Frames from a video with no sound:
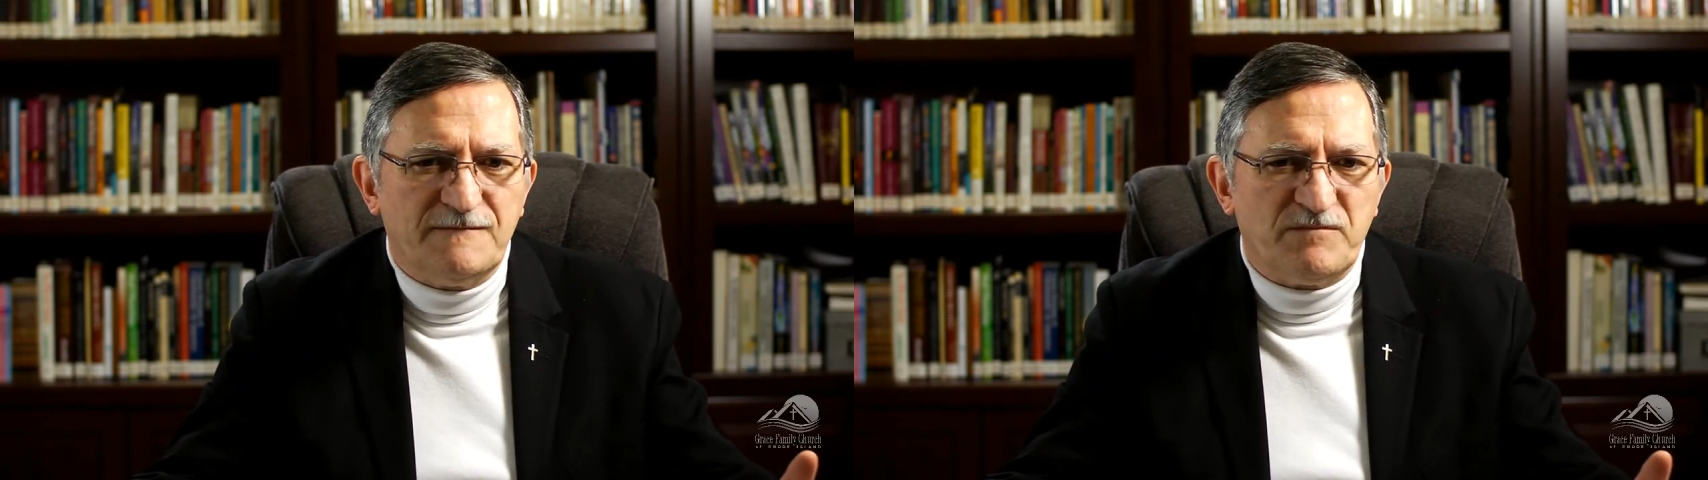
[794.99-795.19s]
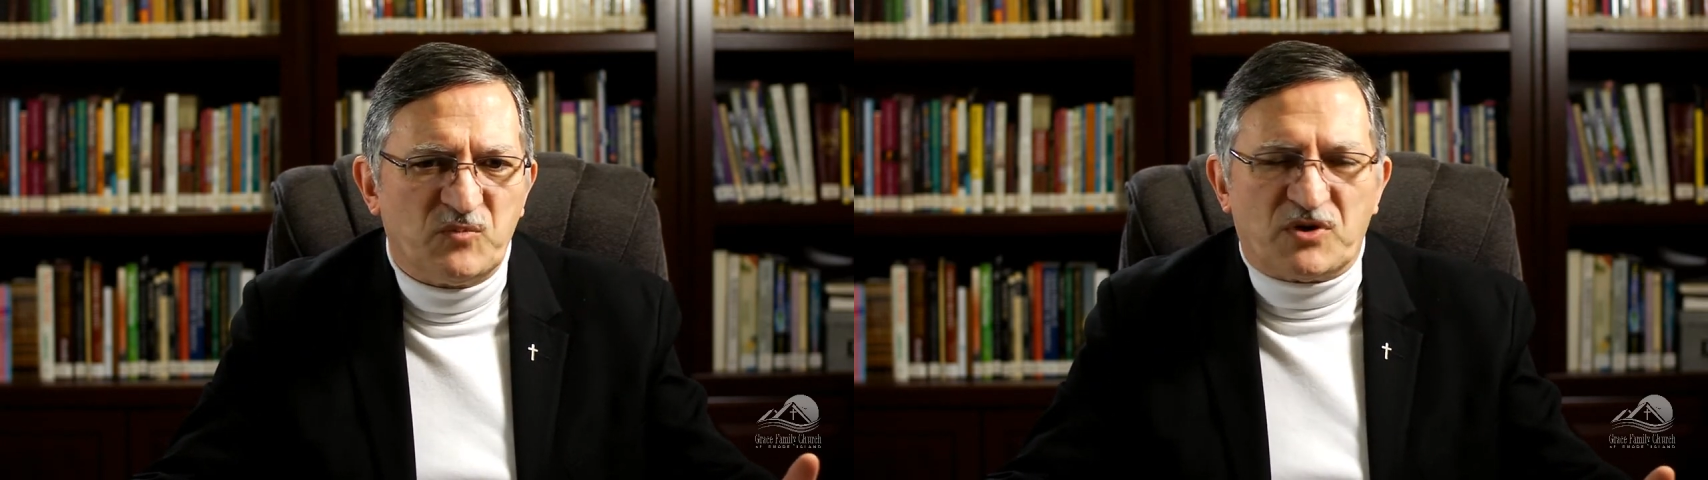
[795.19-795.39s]

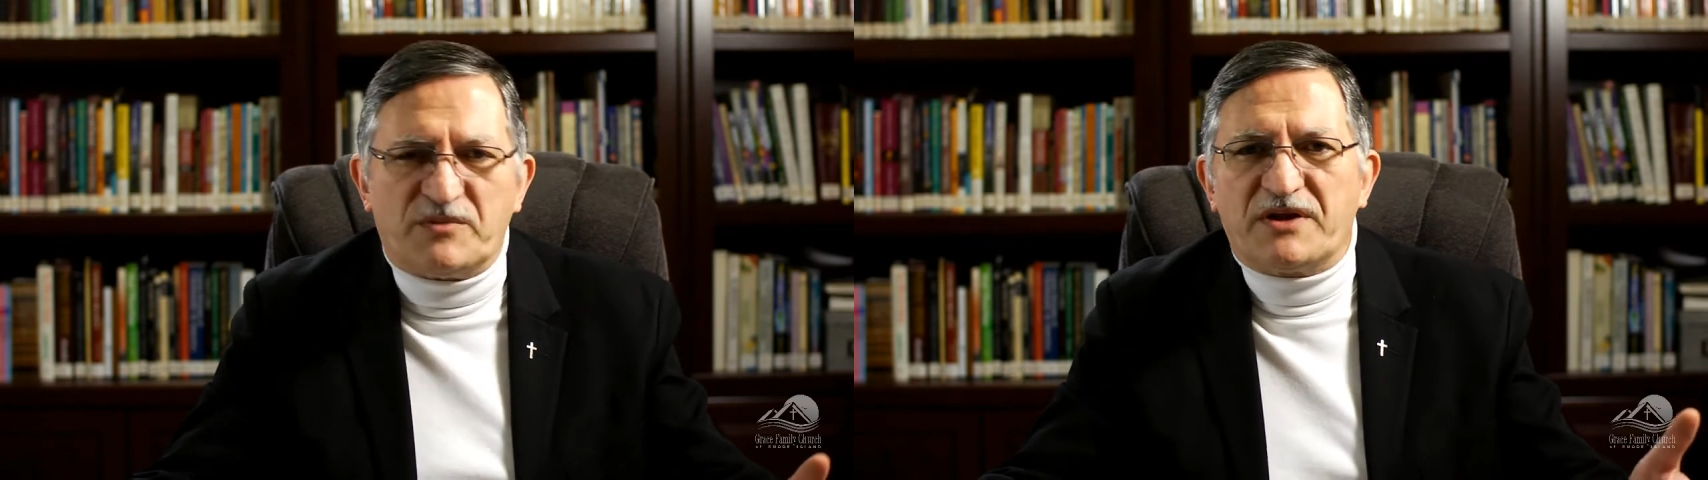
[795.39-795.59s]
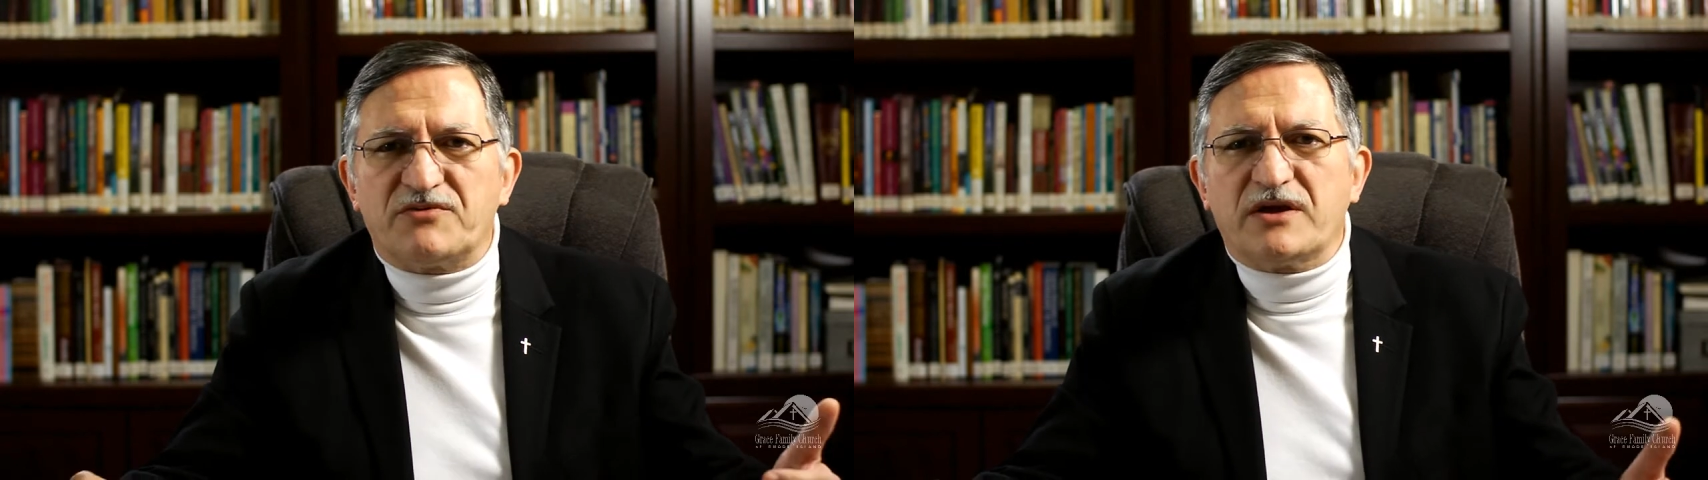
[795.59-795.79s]
What
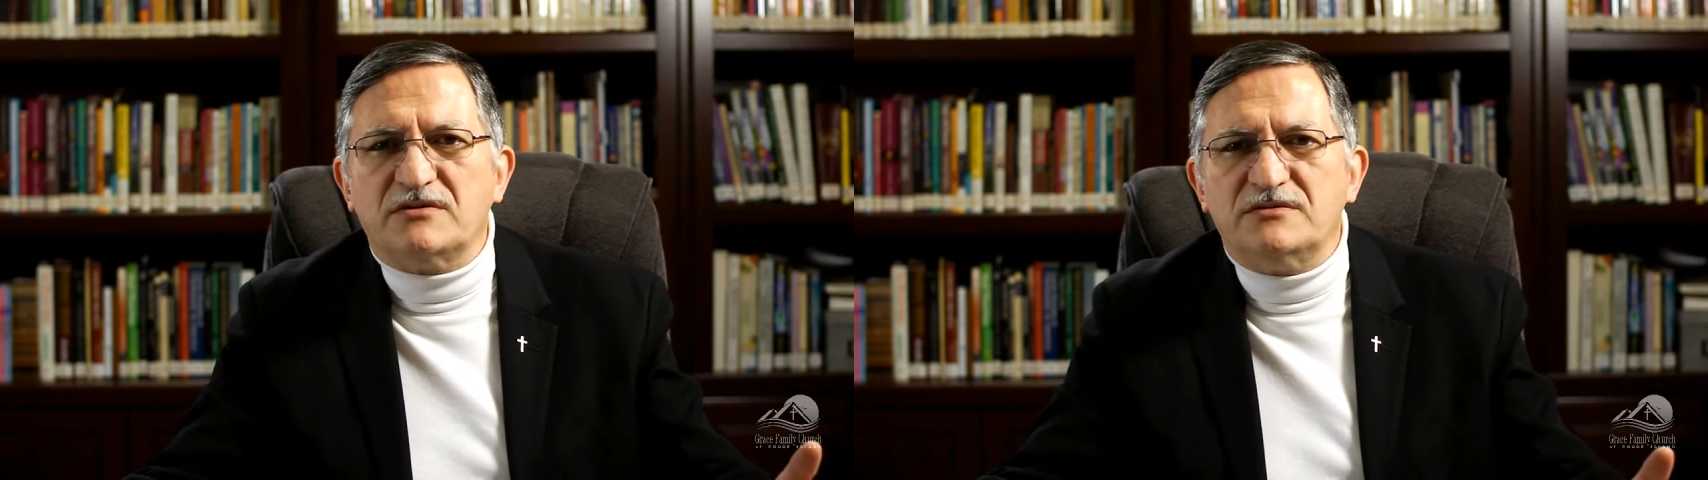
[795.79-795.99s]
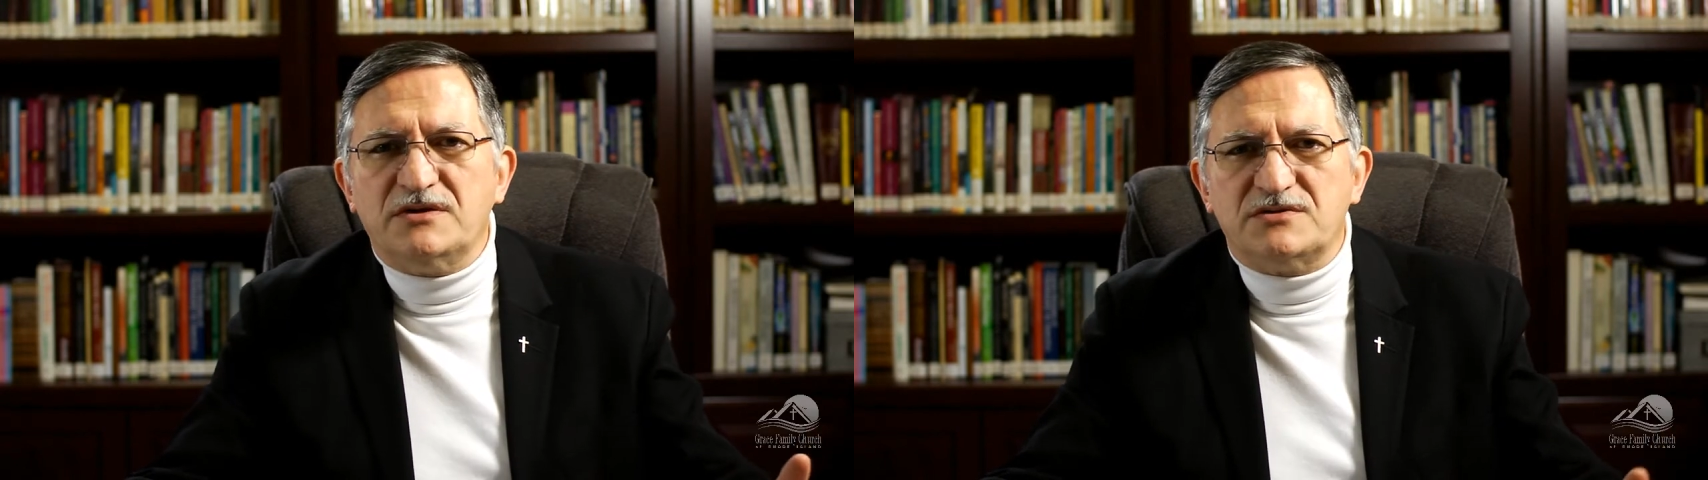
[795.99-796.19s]
about
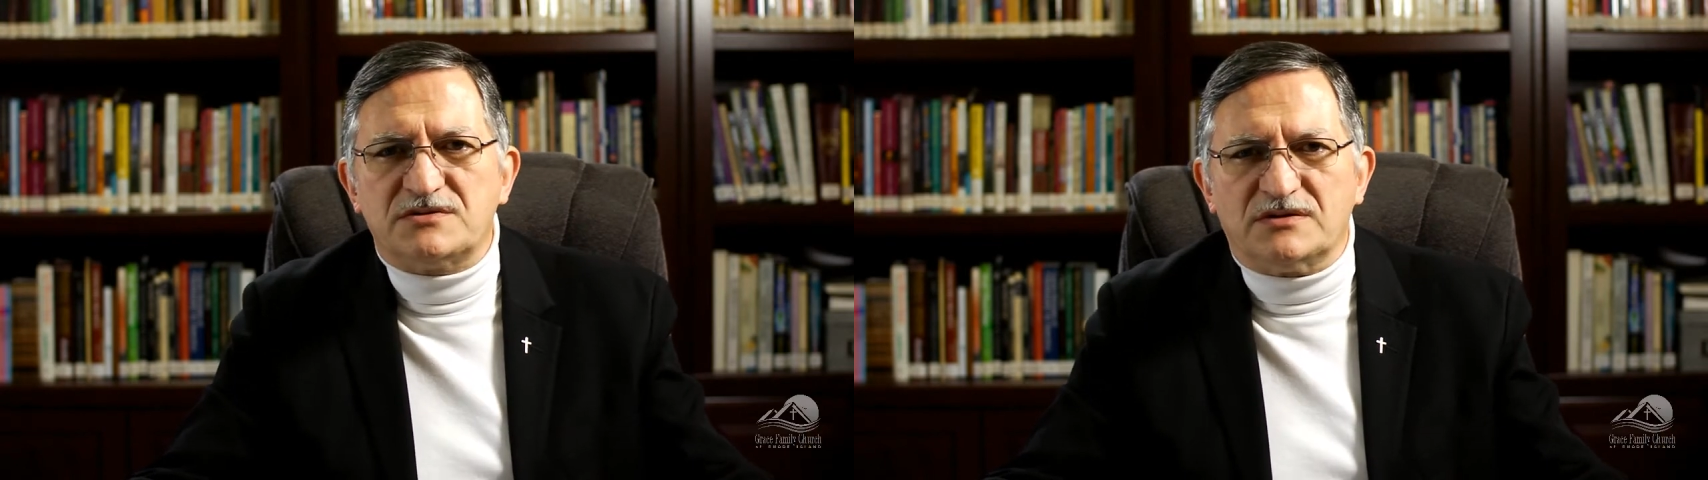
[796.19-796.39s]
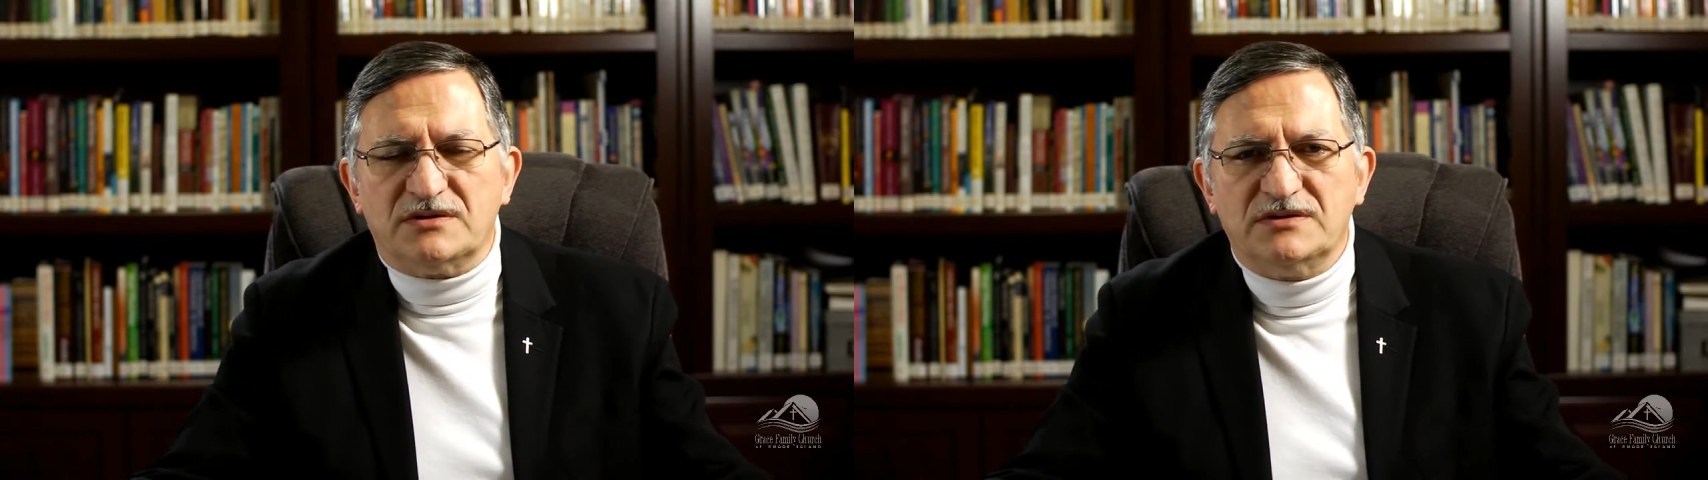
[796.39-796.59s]
recognition